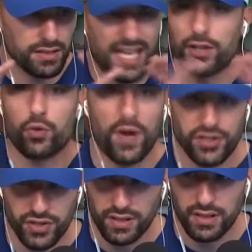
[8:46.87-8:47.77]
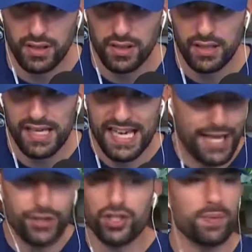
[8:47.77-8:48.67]
not a question.
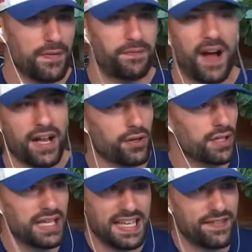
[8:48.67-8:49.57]
He should have been fired